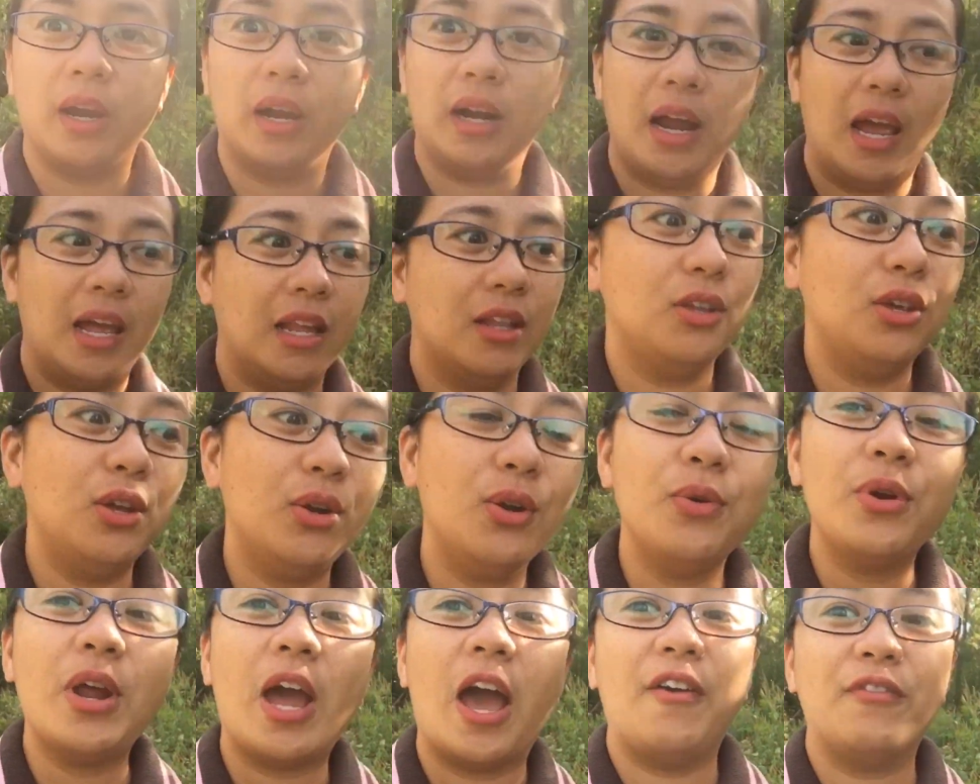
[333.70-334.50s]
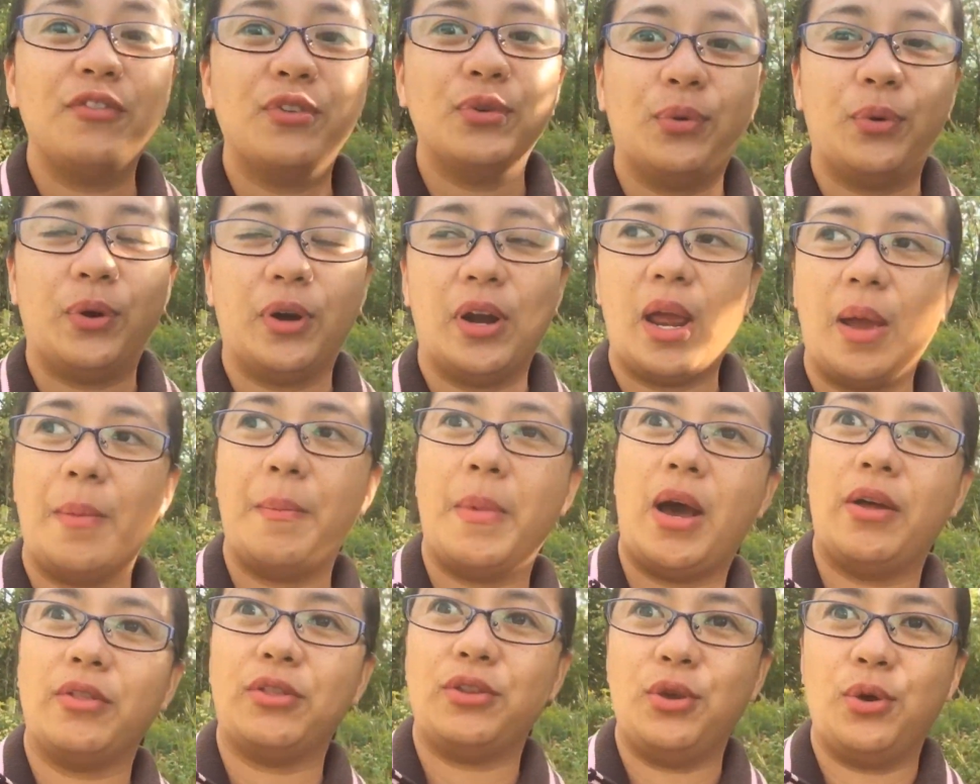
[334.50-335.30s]
and you don't have to worry
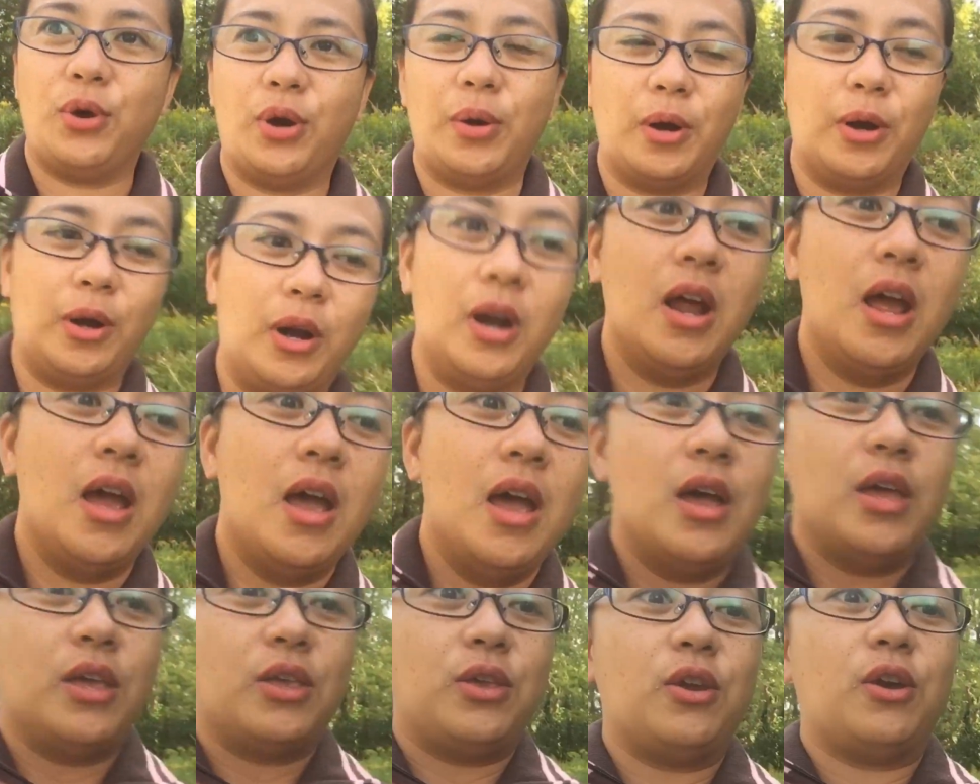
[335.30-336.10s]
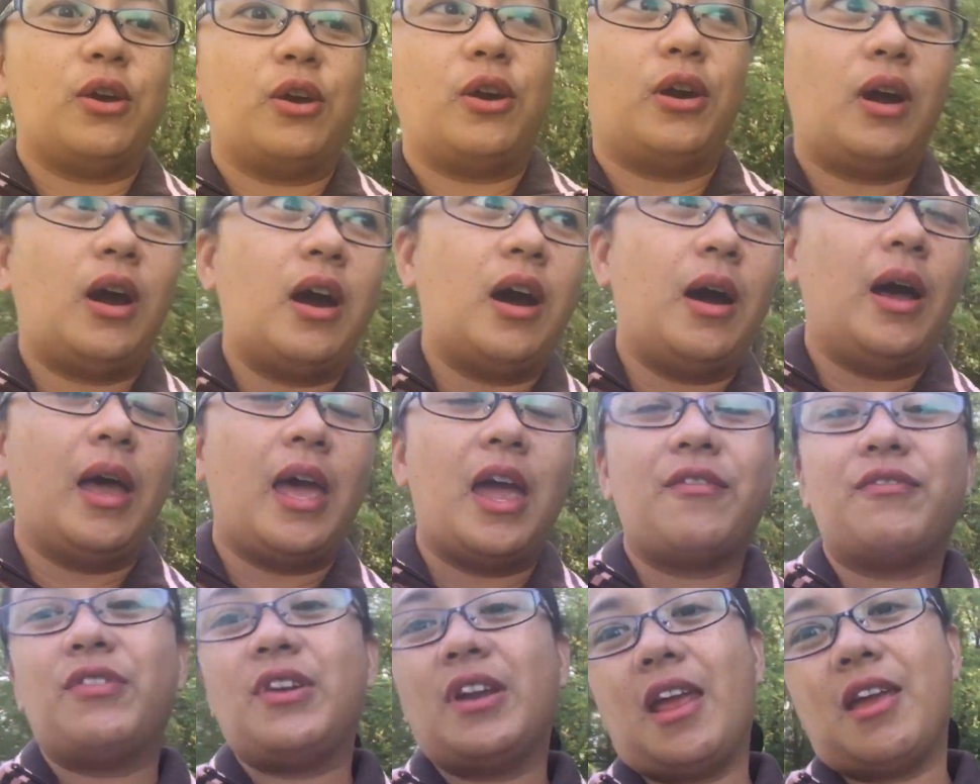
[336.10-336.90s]
about your
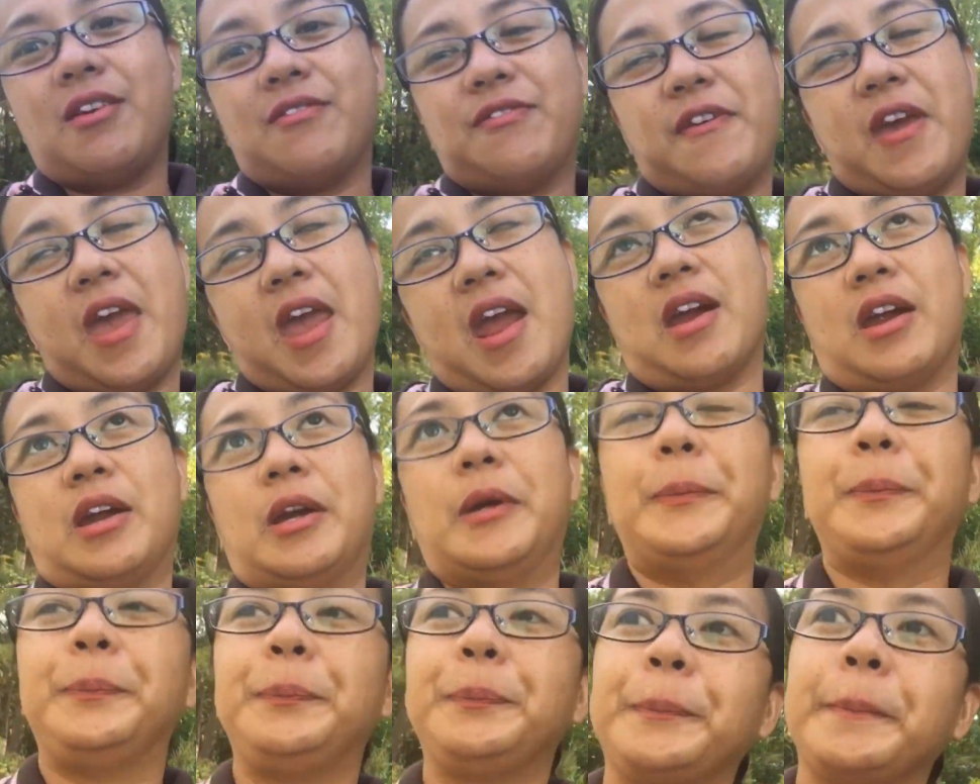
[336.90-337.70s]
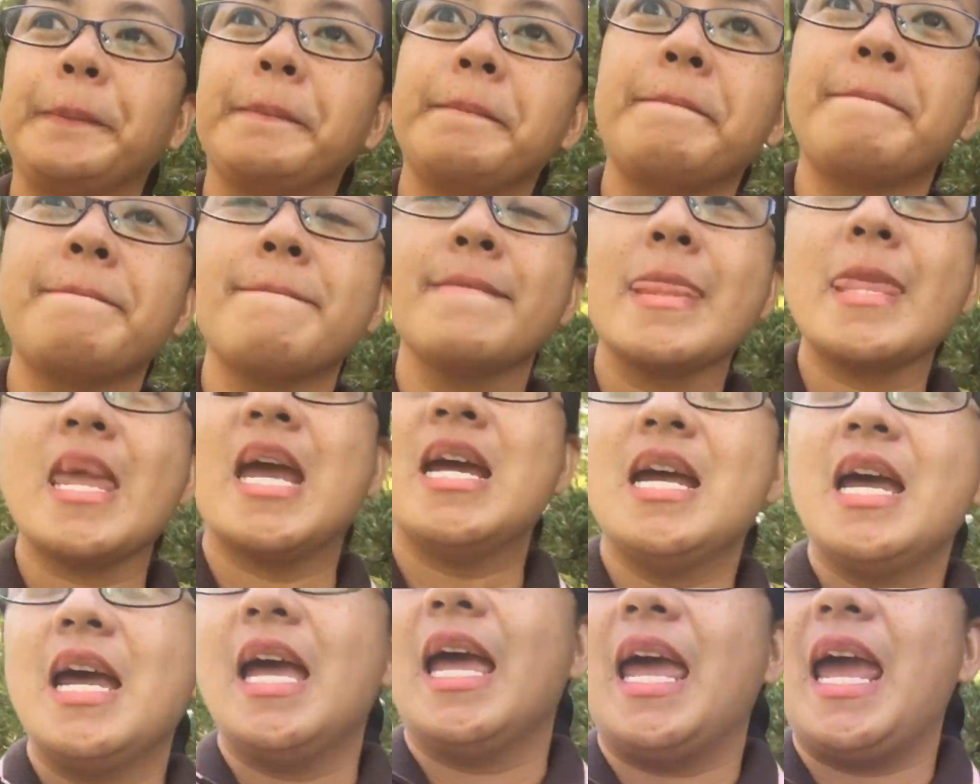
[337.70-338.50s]
everyday fare.
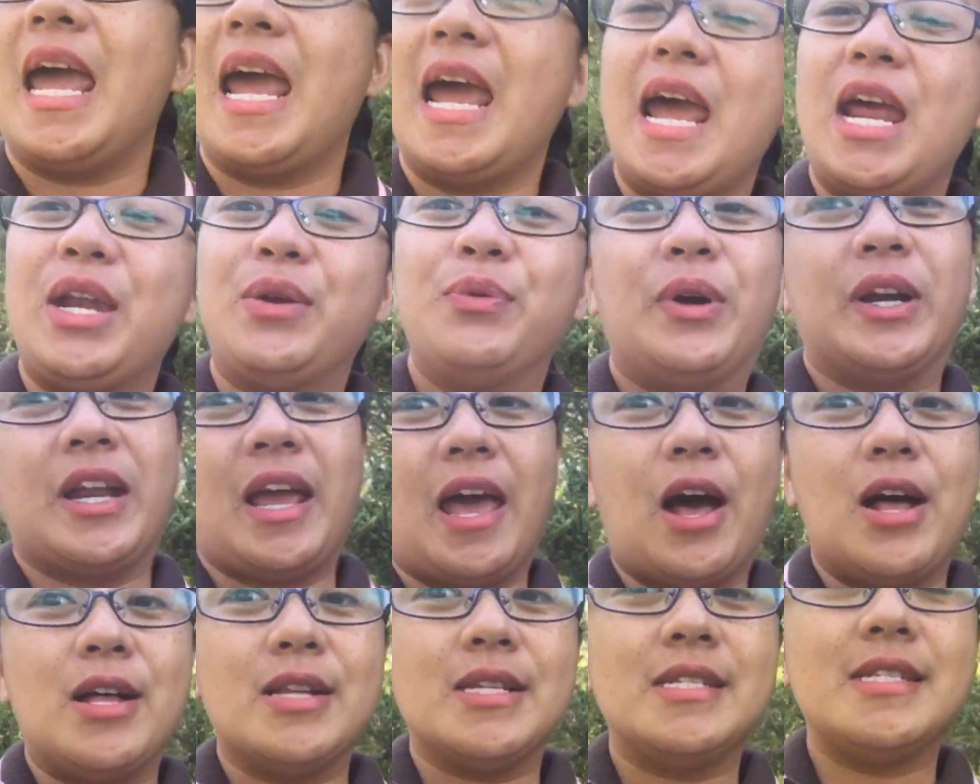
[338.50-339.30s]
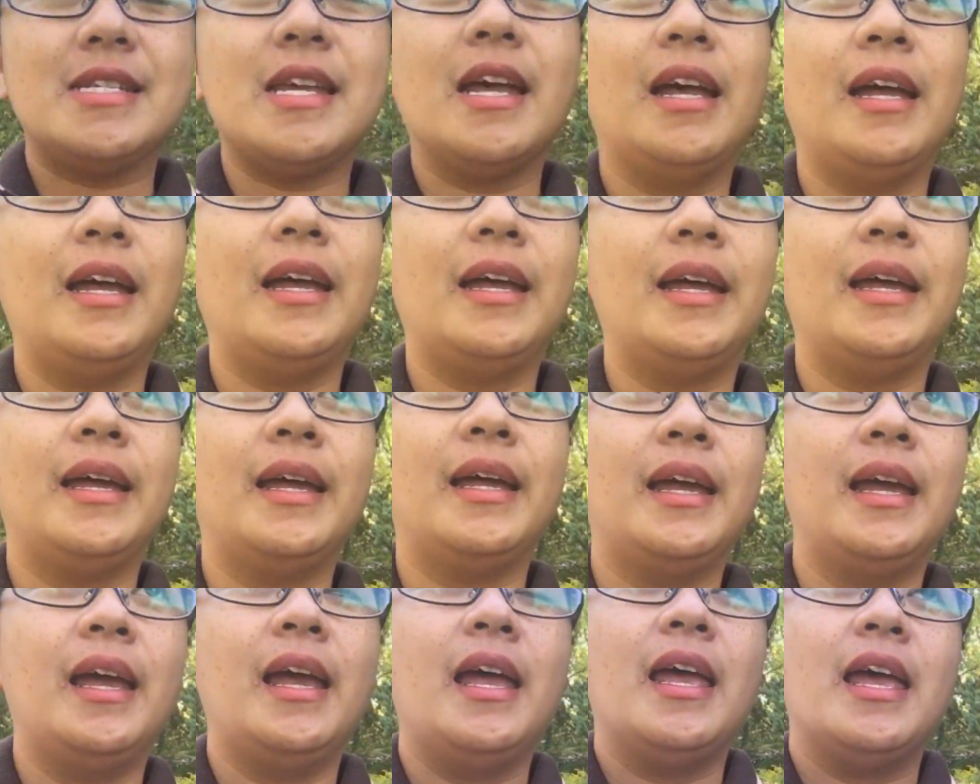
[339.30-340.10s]
And what else?
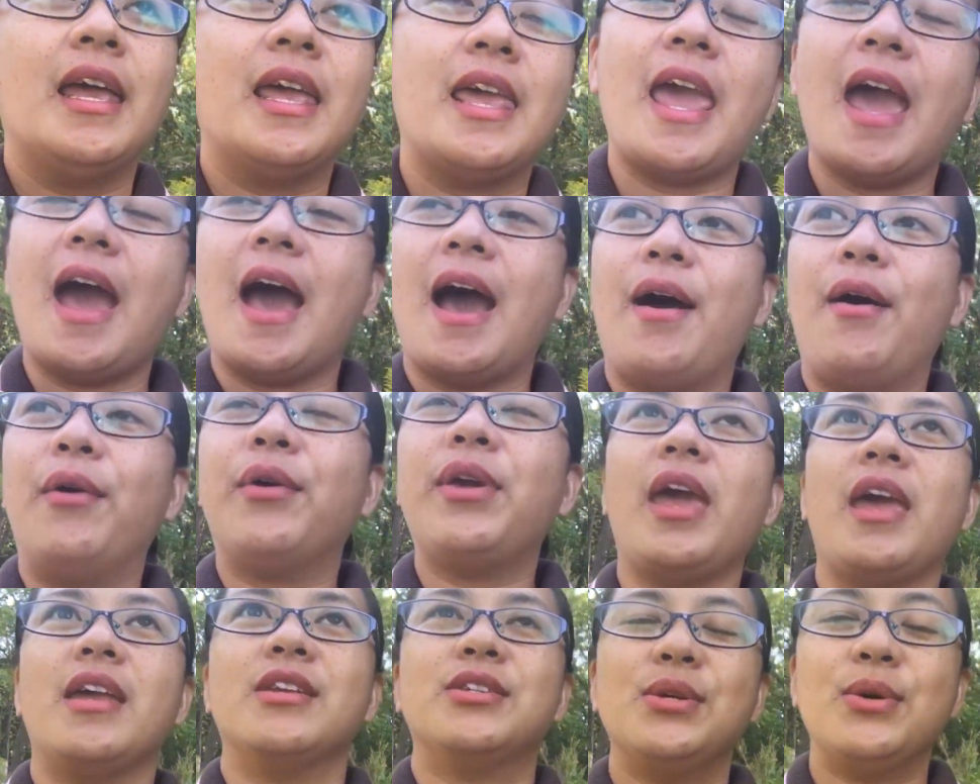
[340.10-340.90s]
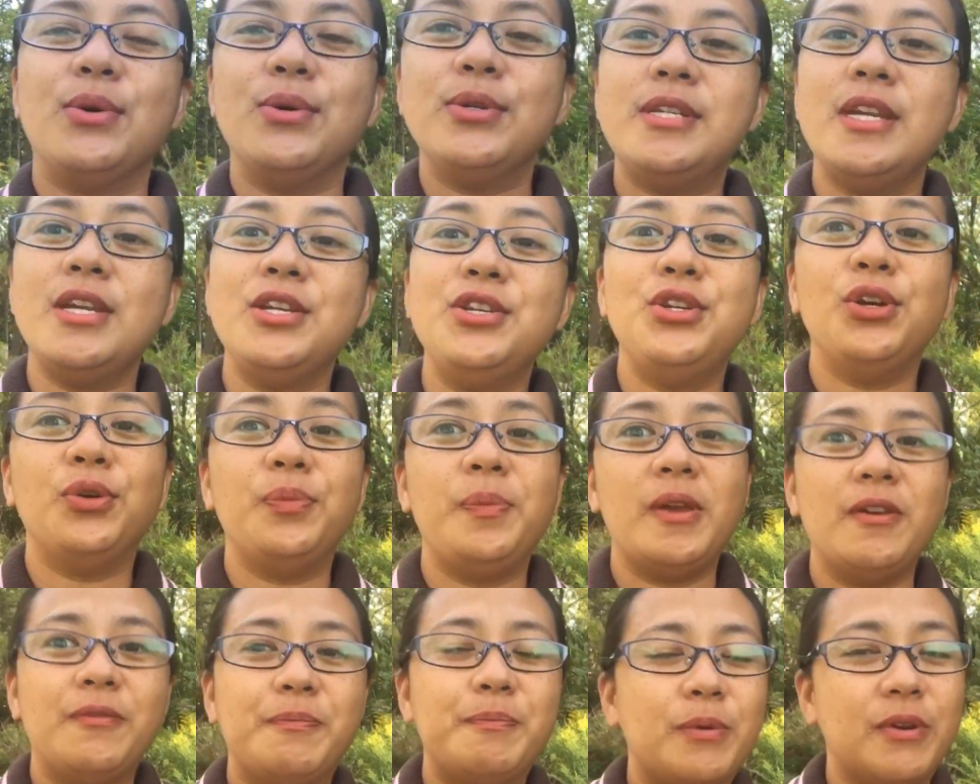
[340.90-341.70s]
Yeah, okay, so since you'll
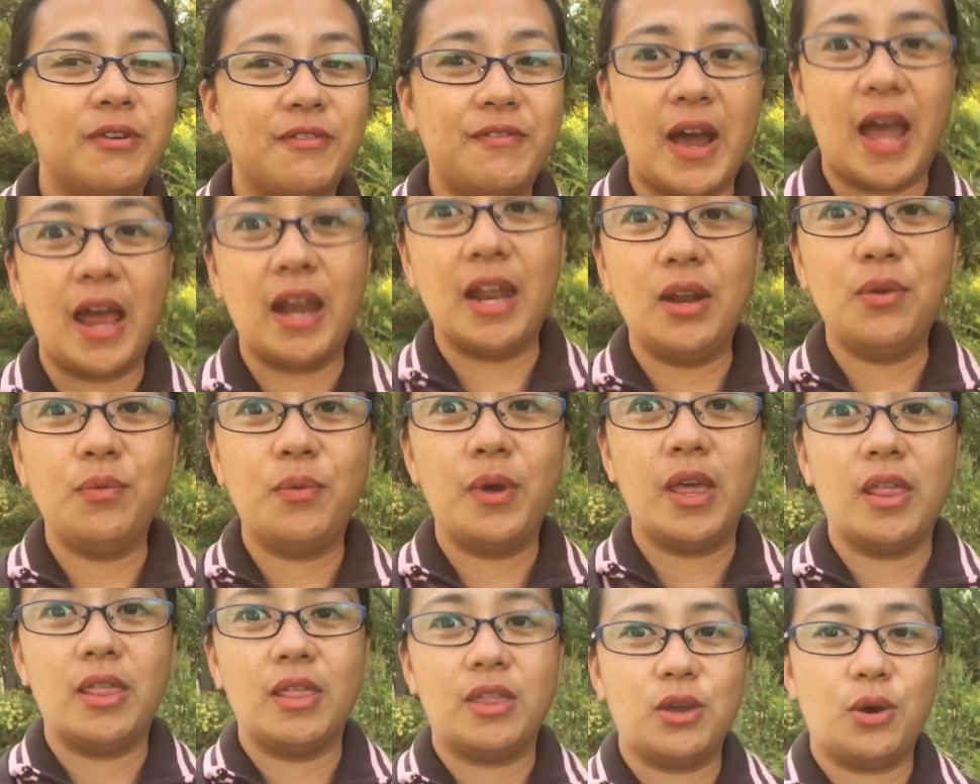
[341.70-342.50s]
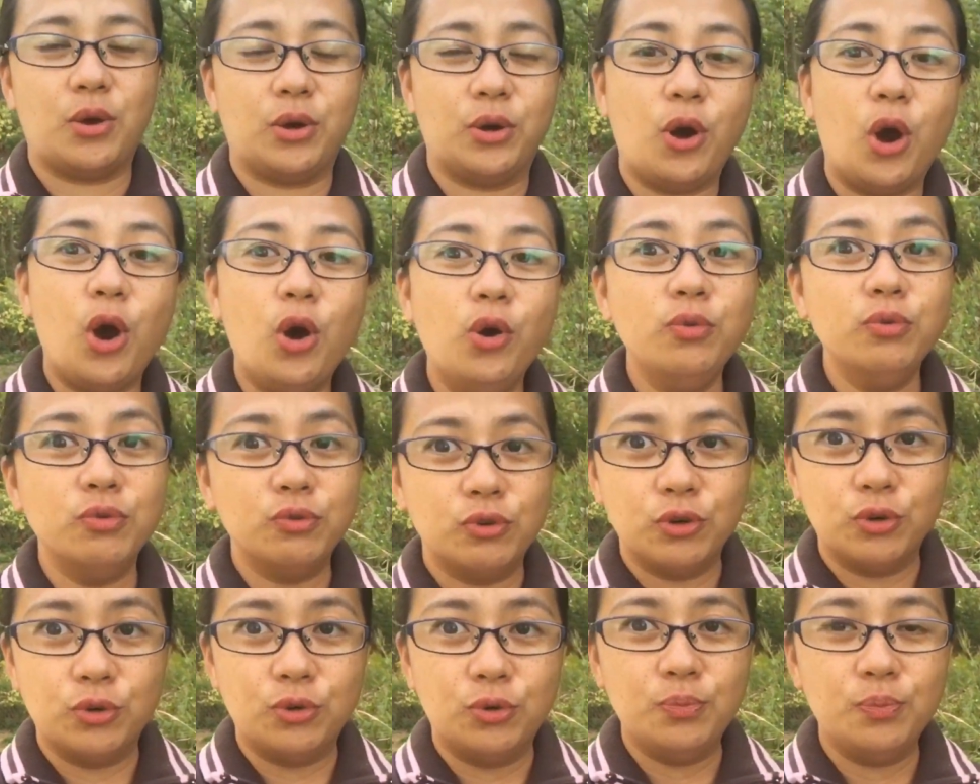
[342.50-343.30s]
be provided with your own
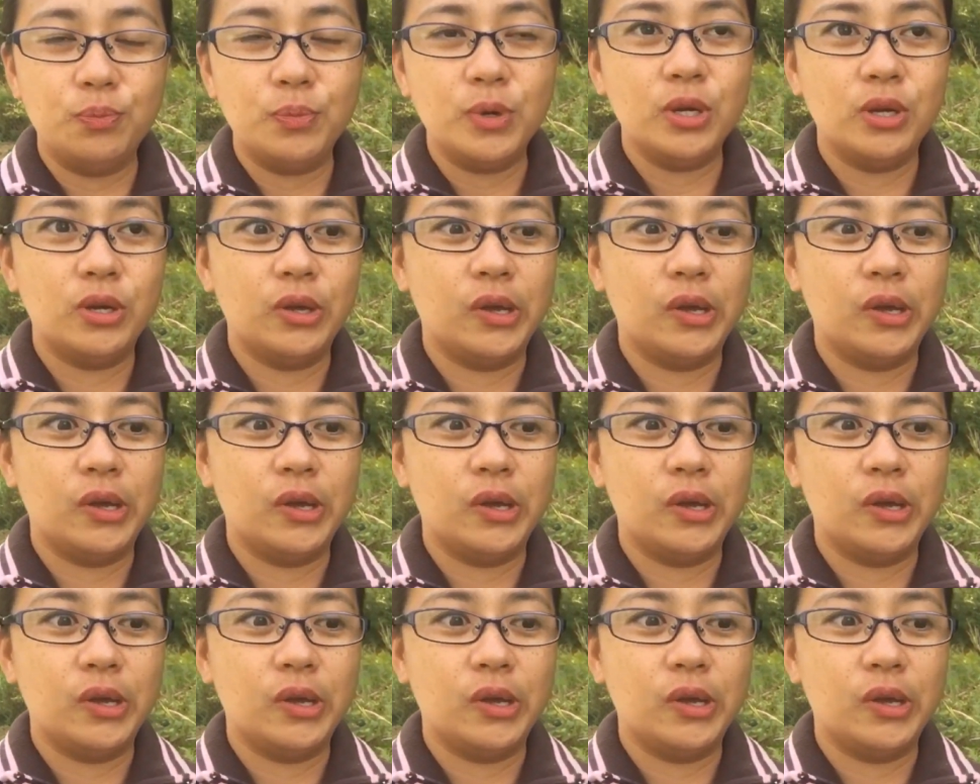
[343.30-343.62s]
room,